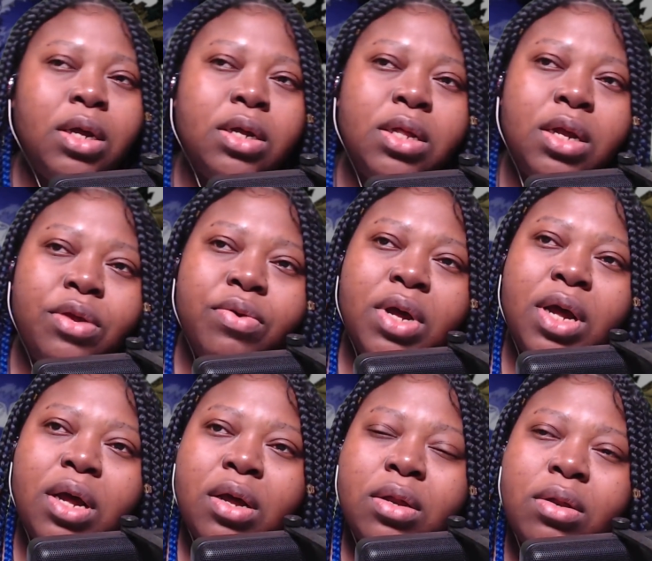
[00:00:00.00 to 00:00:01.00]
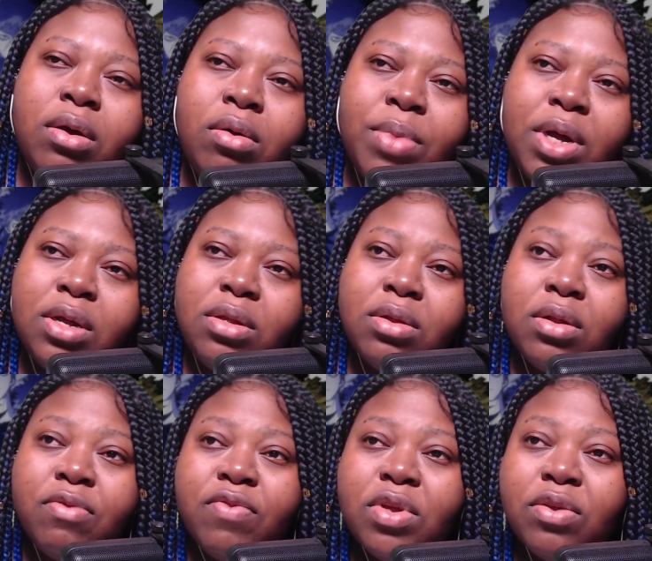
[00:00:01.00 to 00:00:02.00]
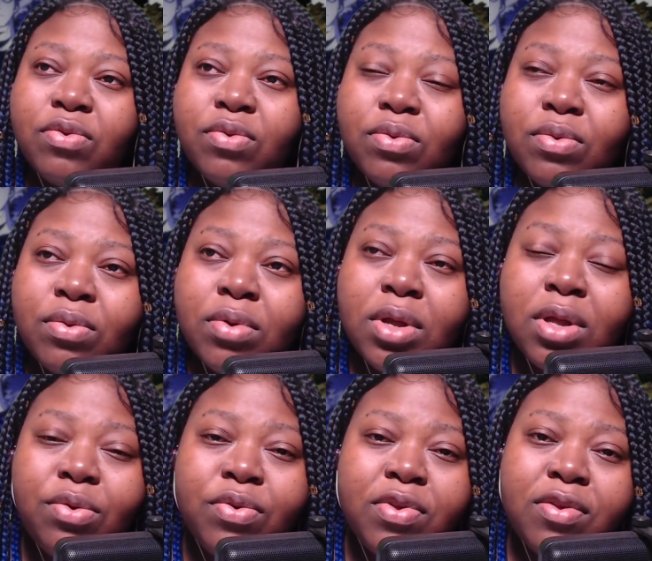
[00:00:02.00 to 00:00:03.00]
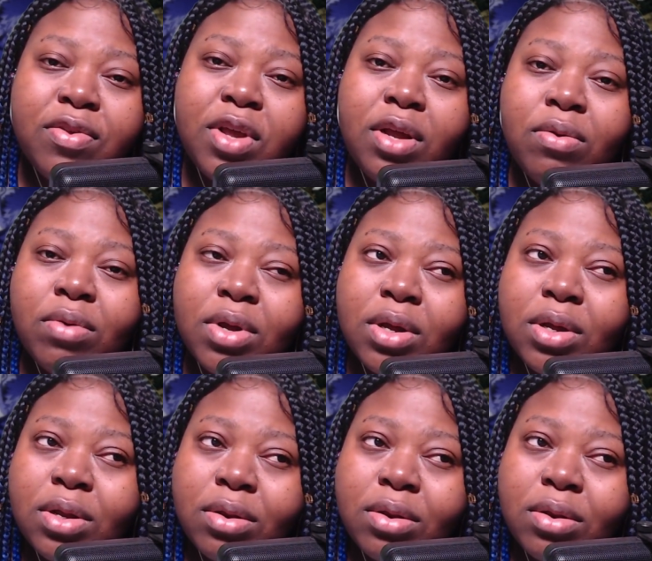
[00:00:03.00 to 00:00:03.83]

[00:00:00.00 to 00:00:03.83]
And then you had All Might leaving the school and then you see Stain looking